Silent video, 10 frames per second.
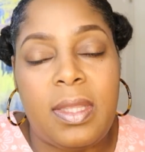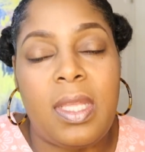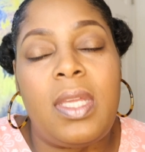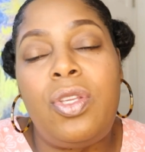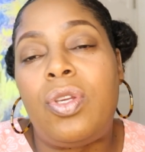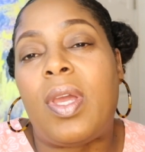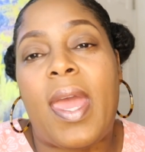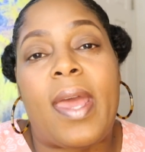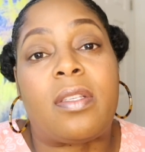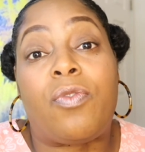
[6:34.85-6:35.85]
then you can
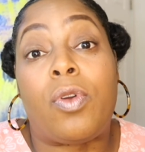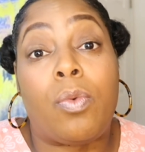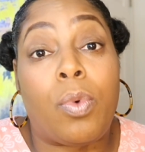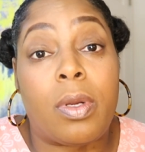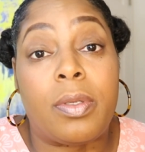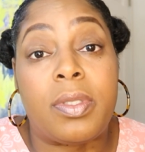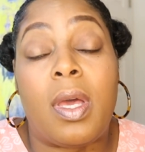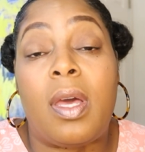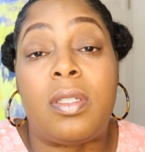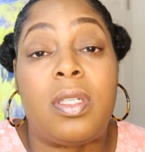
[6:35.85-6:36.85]
ask for the world
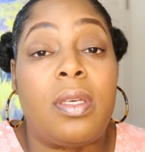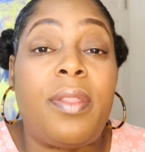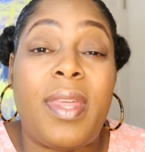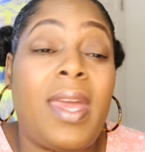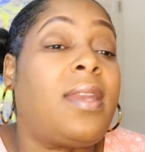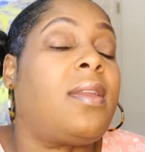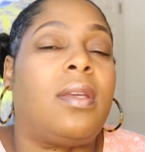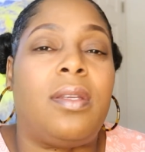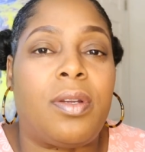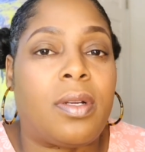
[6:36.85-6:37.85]
until then
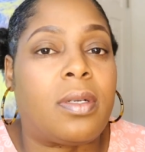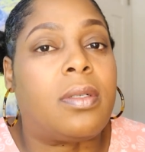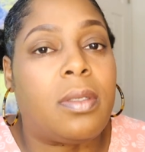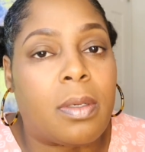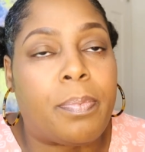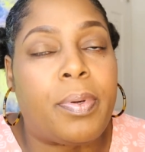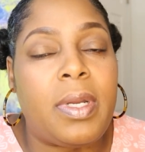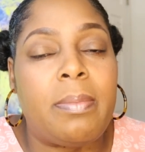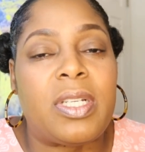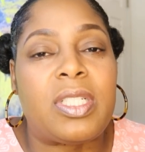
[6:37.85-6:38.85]
you're you're
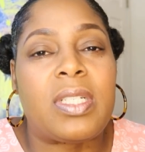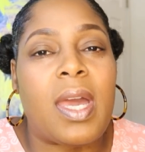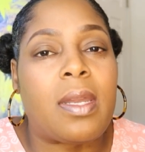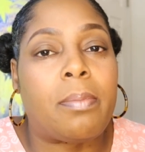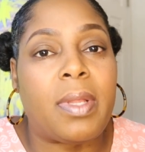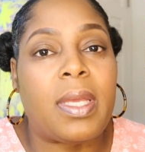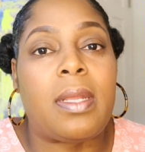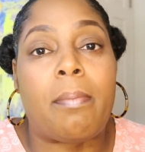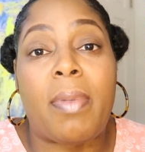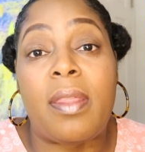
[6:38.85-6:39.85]
pretty much kind of
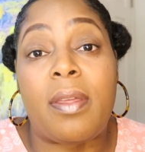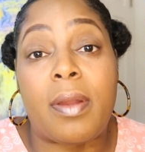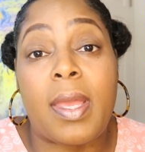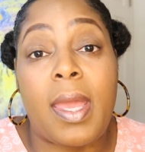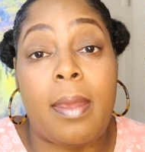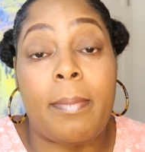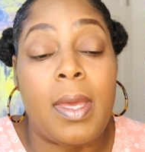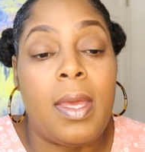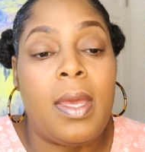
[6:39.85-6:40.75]
playing it by their game